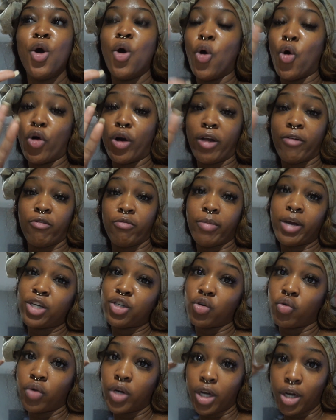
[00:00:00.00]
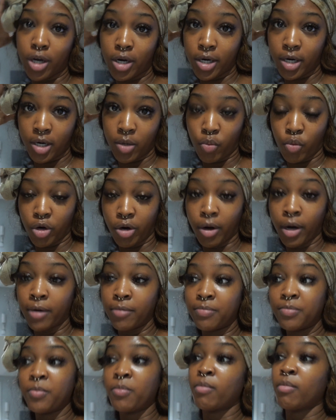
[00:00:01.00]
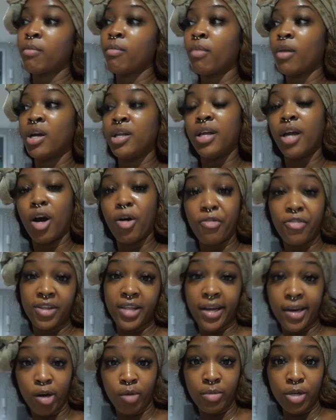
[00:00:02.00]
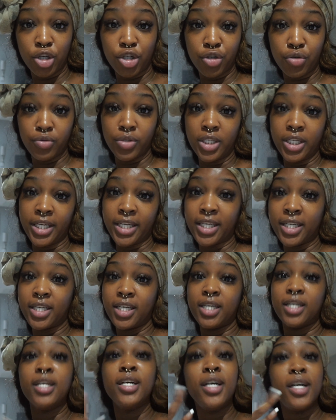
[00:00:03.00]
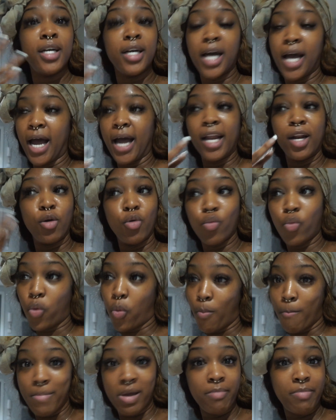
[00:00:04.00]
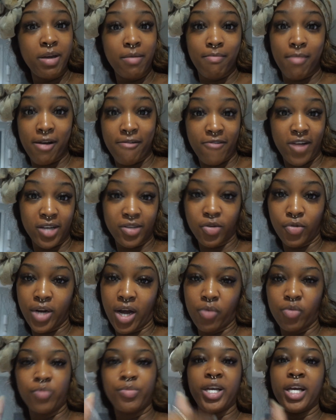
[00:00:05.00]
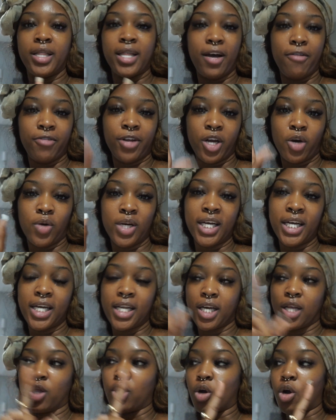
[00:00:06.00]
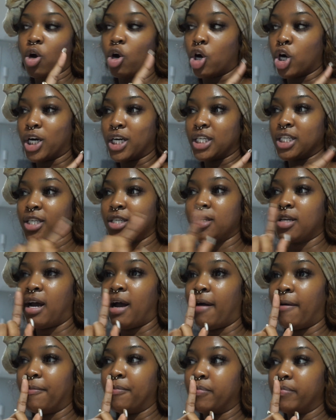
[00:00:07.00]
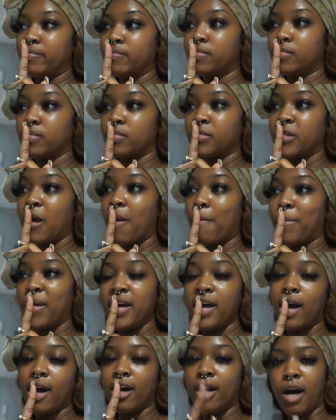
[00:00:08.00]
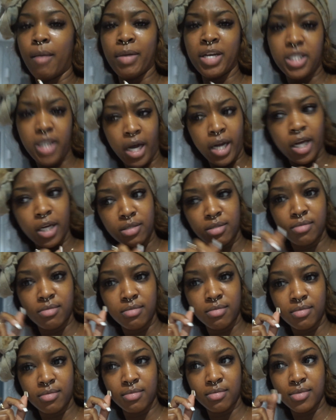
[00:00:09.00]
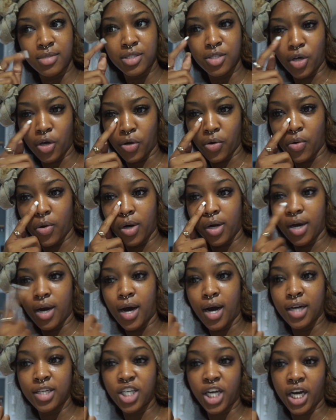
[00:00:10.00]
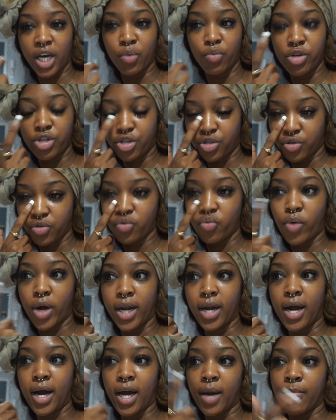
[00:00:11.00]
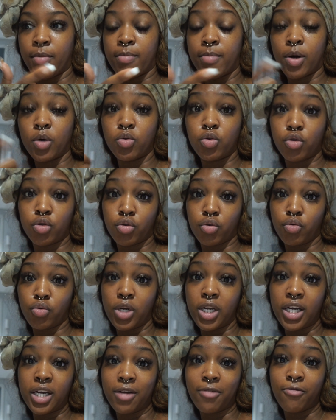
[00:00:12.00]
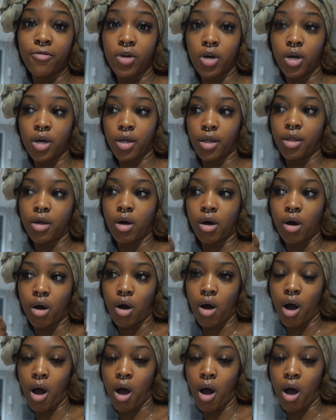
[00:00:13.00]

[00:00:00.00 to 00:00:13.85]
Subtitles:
all the information on the hood that I'm wearing, the outfit that I'll be shooting in, and me beating my face, all that will be in that video. I'll link it in the cards. But yeah, I'm excited. So I'll check in with you when I'm about to leave the